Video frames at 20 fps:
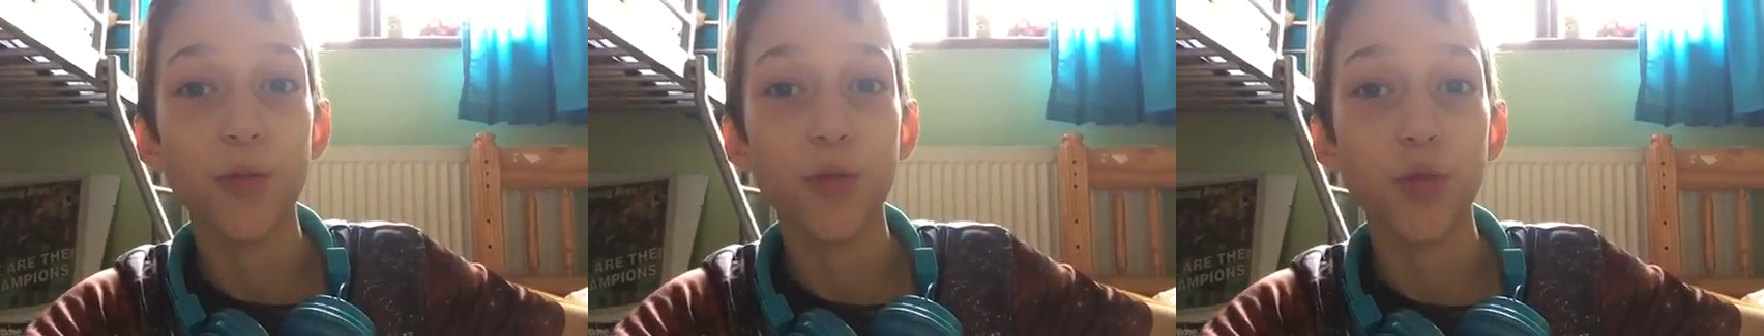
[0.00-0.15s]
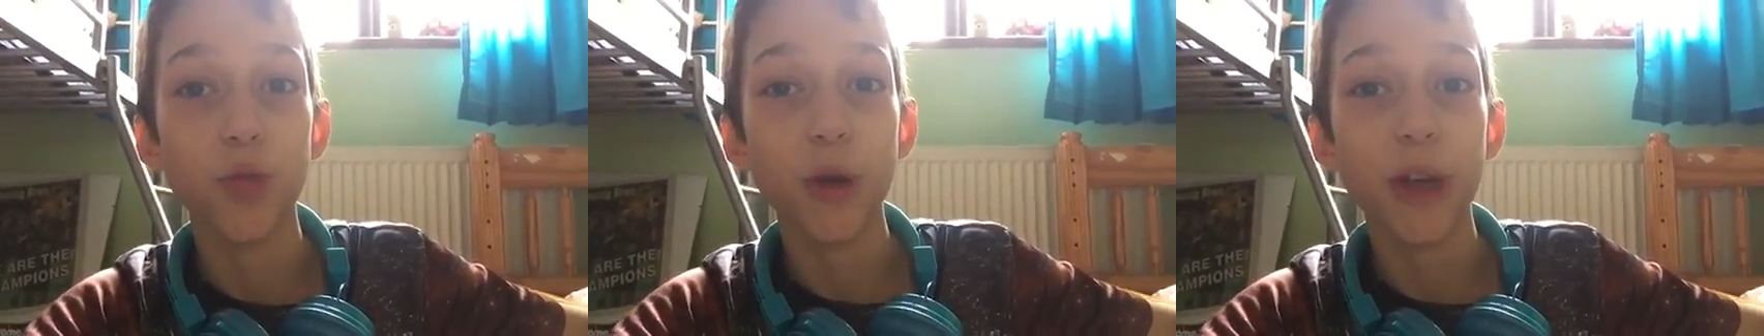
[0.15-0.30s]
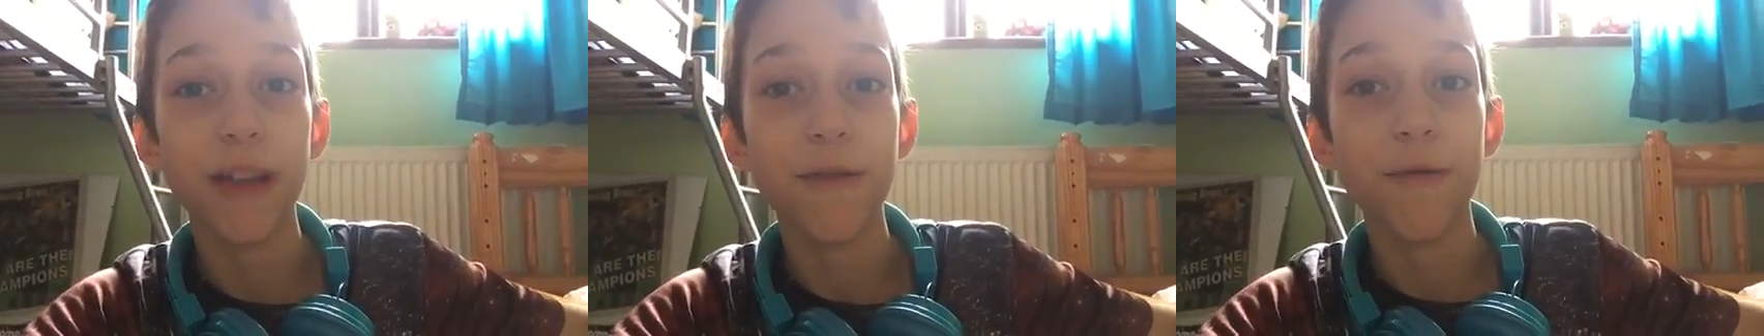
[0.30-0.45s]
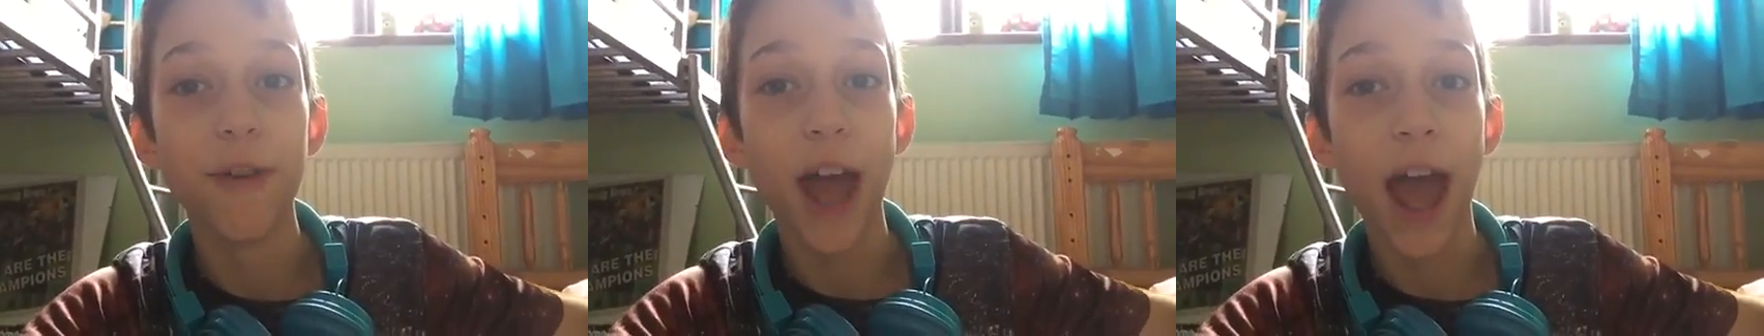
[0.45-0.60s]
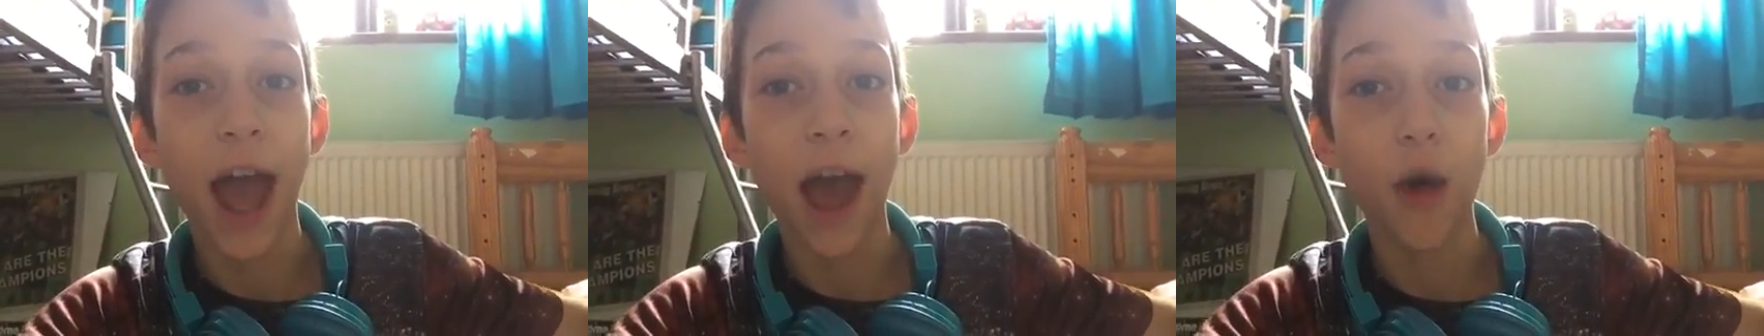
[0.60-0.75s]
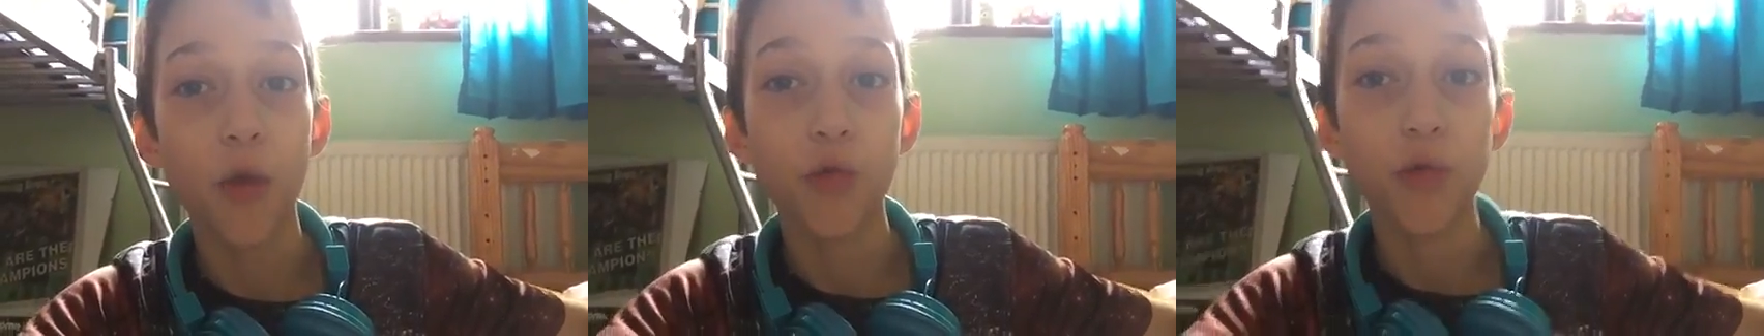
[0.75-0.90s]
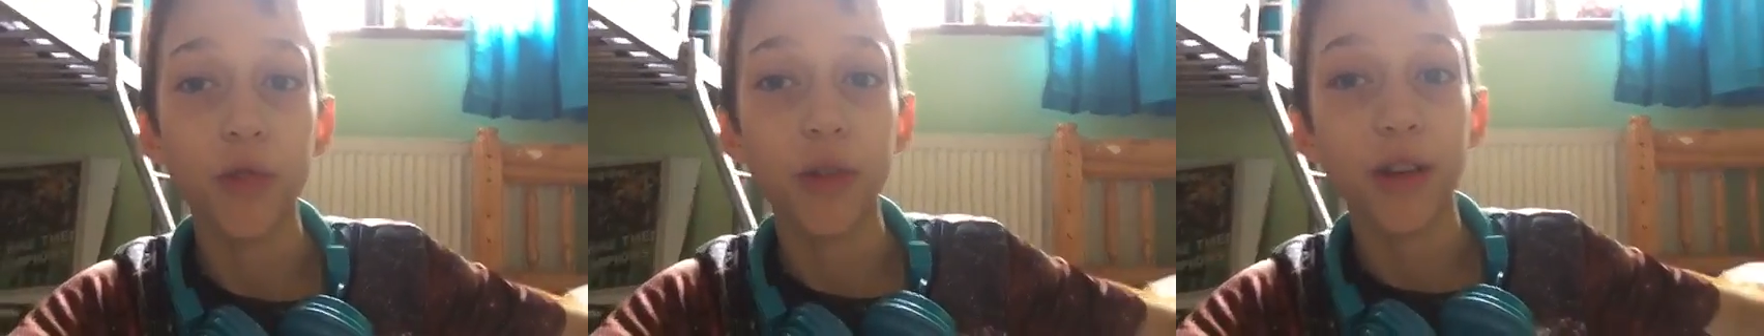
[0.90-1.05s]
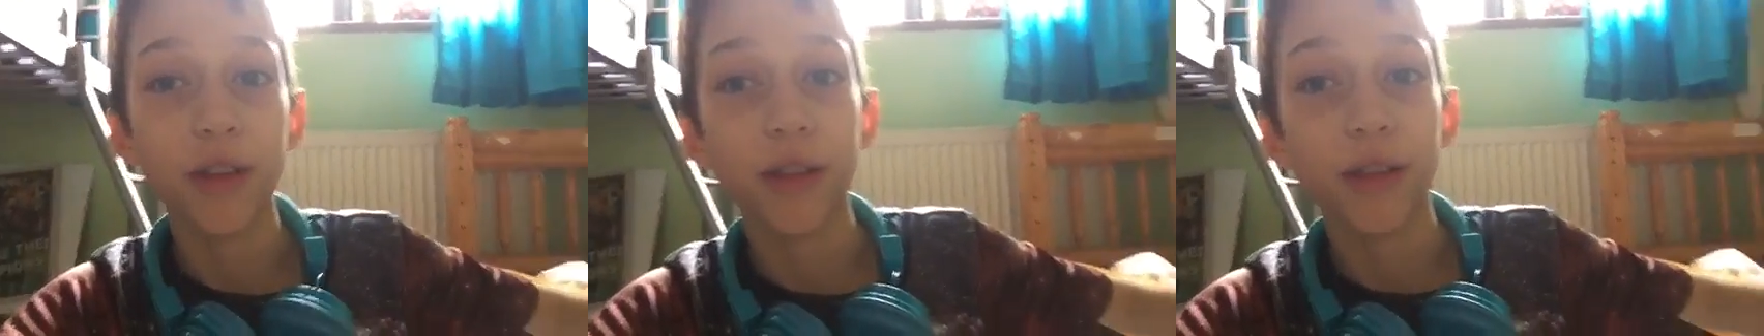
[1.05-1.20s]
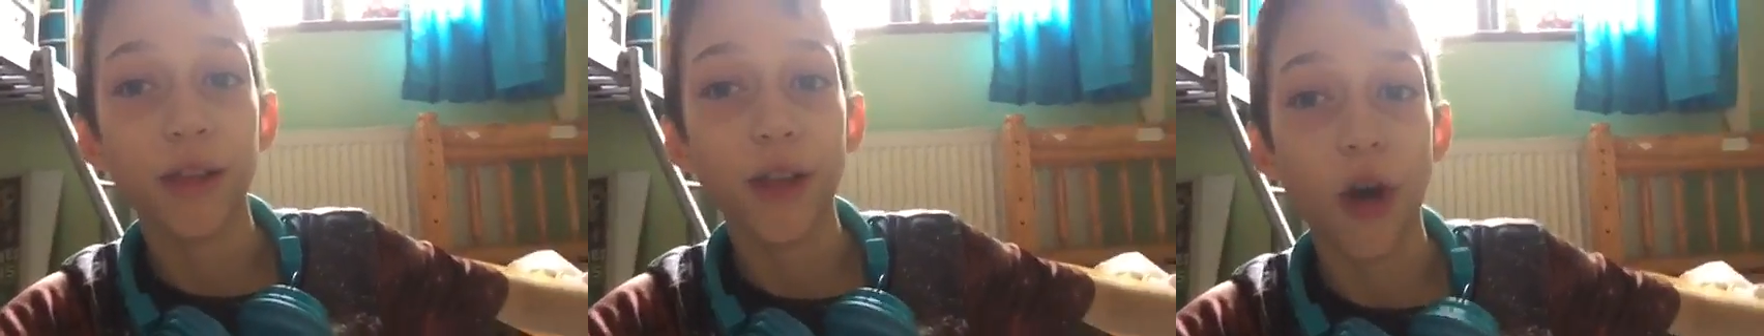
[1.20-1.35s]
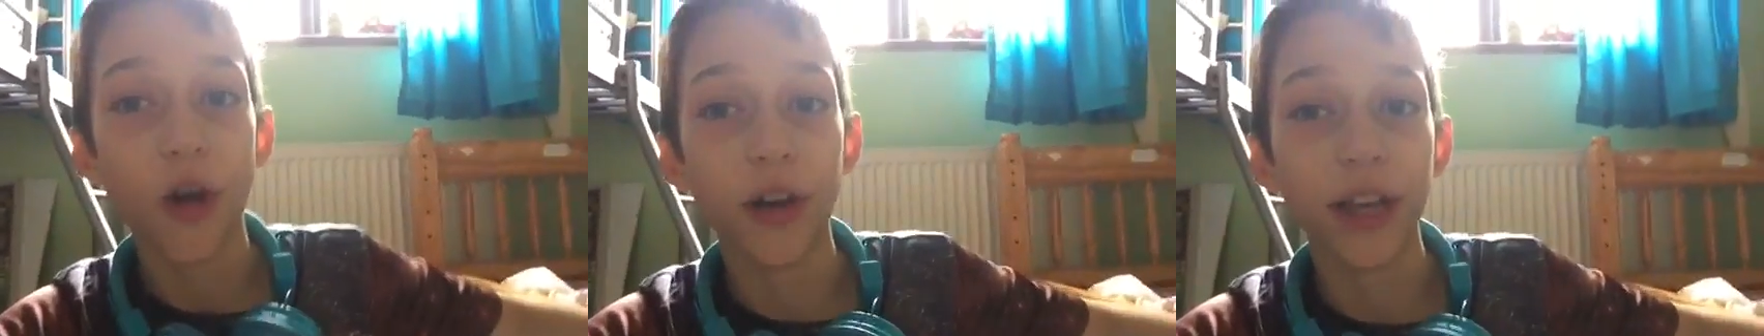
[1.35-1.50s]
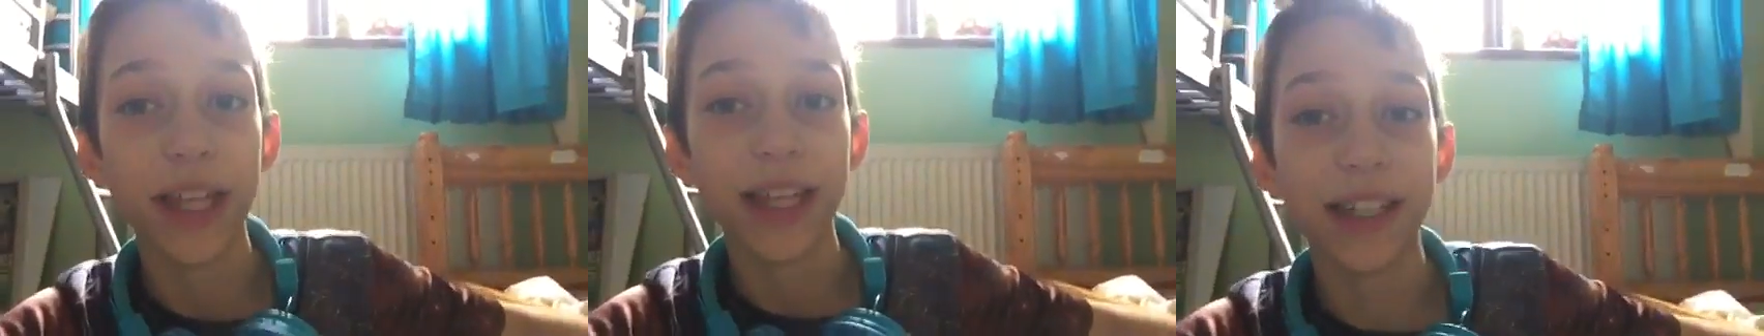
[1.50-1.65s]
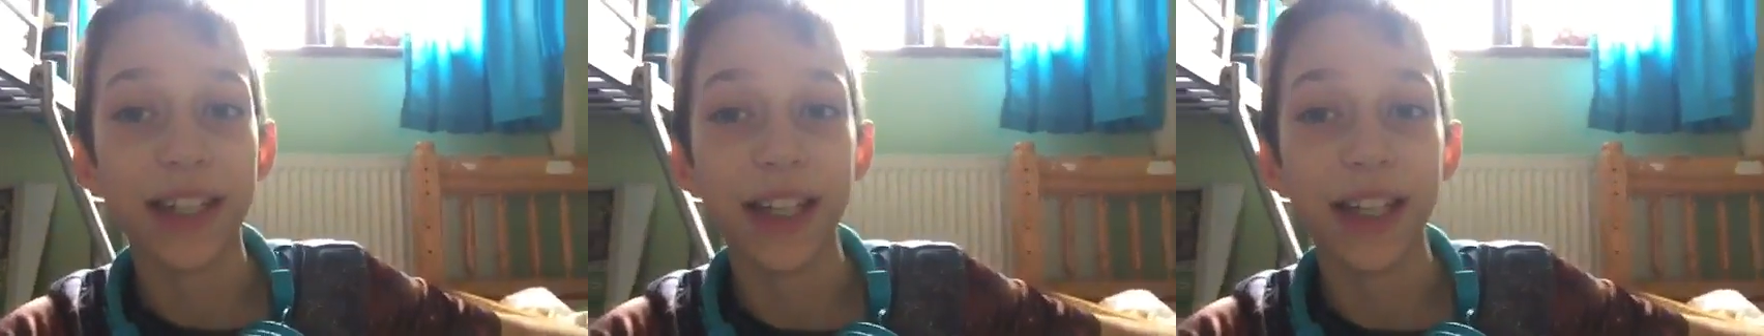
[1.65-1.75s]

with outside